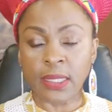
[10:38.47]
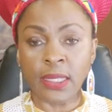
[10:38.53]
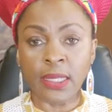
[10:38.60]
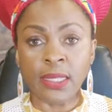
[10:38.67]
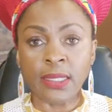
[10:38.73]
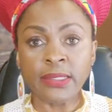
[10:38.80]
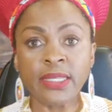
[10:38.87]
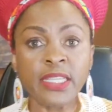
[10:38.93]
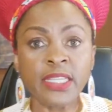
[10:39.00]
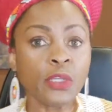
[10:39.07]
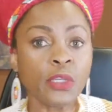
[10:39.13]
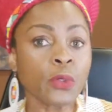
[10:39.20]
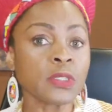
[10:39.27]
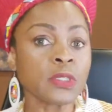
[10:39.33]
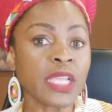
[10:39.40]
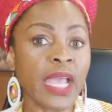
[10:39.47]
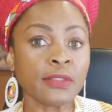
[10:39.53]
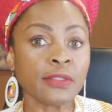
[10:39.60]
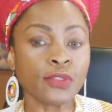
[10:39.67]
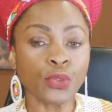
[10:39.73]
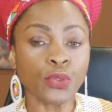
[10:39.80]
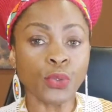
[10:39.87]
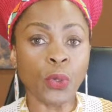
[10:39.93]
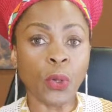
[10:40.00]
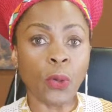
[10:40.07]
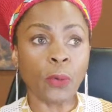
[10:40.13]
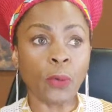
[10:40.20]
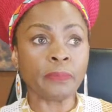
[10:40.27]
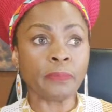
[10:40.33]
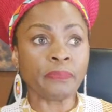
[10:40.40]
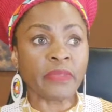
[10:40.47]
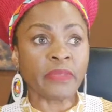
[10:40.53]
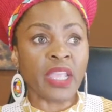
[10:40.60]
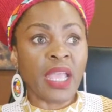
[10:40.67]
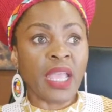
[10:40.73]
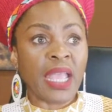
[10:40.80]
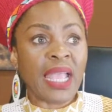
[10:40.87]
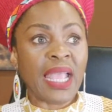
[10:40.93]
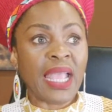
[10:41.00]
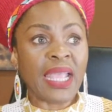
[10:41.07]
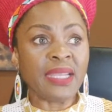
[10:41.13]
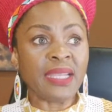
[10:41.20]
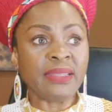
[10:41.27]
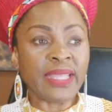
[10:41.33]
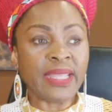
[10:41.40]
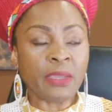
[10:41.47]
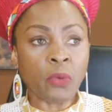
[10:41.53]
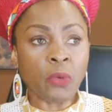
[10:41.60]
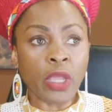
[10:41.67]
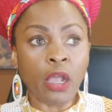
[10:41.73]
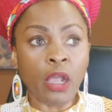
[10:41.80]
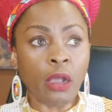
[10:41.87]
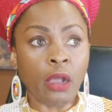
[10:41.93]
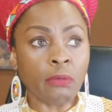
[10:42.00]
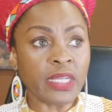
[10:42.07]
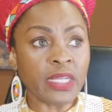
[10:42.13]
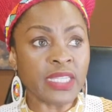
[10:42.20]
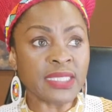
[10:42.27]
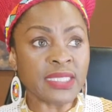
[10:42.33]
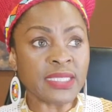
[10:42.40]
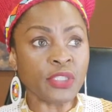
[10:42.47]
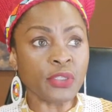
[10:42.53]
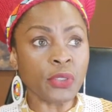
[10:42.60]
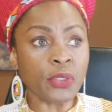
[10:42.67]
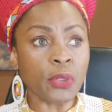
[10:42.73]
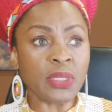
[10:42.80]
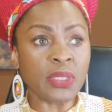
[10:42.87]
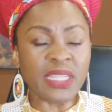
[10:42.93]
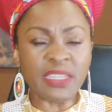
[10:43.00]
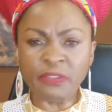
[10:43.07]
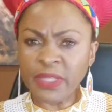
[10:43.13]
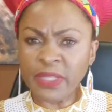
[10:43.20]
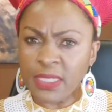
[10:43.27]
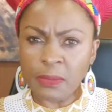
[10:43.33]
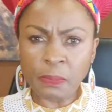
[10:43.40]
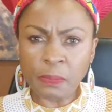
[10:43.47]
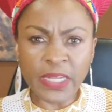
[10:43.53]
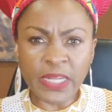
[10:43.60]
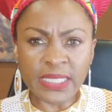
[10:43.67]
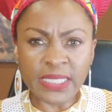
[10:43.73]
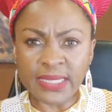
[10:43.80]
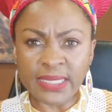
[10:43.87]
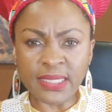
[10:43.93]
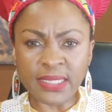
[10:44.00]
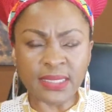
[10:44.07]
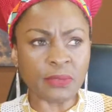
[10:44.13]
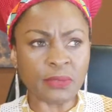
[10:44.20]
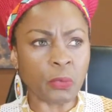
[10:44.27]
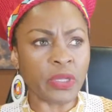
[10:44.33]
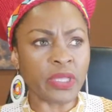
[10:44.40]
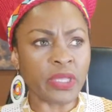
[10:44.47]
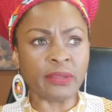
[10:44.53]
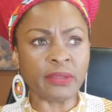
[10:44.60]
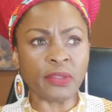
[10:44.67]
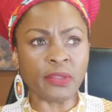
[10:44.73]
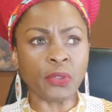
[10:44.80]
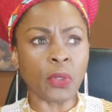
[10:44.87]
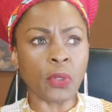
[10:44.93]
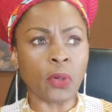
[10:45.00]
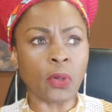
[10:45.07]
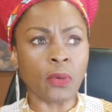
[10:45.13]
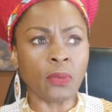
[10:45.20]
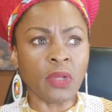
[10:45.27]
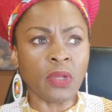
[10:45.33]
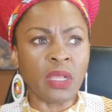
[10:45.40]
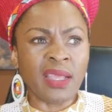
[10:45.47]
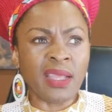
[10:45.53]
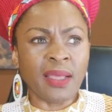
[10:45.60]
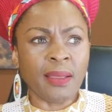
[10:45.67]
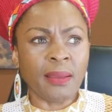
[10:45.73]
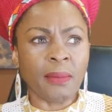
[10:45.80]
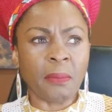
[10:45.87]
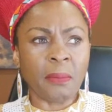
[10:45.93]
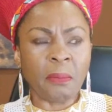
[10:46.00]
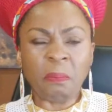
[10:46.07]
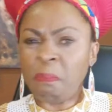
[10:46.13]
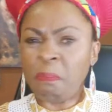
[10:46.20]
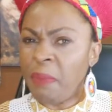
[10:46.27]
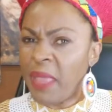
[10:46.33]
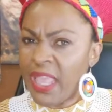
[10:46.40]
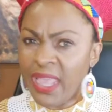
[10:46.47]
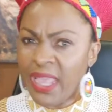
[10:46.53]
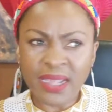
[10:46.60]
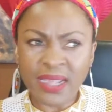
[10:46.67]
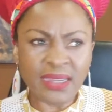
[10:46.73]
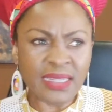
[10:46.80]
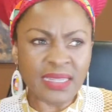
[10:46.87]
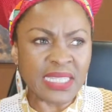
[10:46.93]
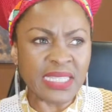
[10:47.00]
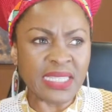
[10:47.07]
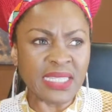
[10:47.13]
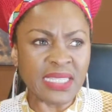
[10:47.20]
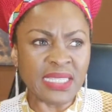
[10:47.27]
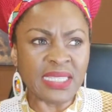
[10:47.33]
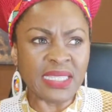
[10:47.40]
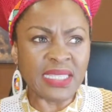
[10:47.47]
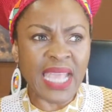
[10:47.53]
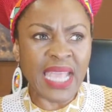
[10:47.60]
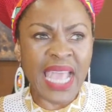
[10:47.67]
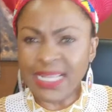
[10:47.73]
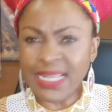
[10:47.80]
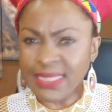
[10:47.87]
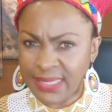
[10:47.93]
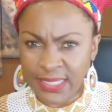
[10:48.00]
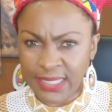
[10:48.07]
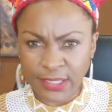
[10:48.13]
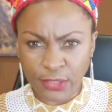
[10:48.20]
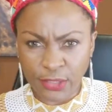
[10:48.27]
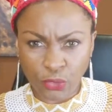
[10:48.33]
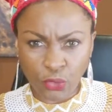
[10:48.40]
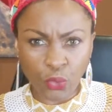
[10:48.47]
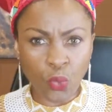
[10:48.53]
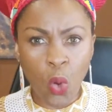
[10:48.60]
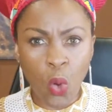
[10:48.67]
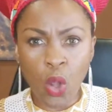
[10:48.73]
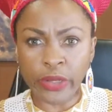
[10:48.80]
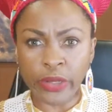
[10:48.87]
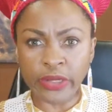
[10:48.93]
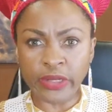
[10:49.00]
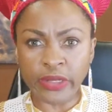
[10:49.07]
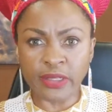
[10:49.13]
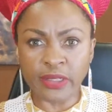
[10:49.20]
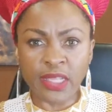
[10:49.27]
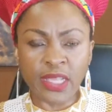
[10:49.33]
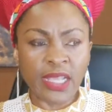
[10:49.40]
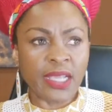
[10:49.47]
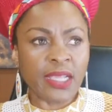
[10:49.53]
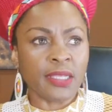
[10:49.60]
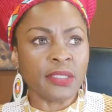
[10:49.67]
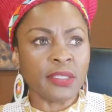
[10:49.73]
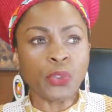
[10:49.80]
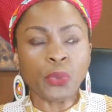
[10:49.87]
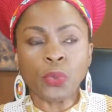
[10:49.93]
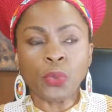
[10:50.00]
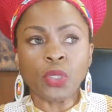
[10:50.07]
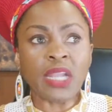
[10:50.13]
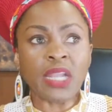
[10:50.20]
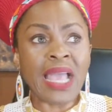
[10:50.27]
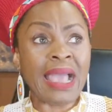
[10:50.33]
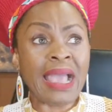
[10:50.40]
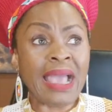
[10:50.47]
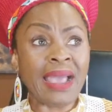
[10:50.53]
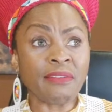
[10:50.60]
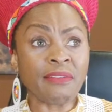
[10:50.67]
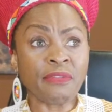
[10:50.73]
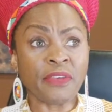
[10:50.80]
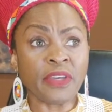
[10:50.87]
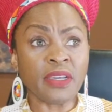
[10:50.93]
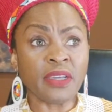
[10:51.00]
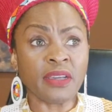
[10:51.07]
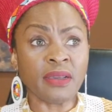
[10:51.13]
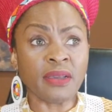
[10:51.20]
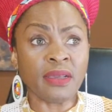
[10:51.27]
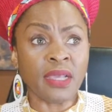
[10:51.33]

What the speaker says: The Negroes had to go. And they were always, you know, living in places with, you know, barely access to water. You will have,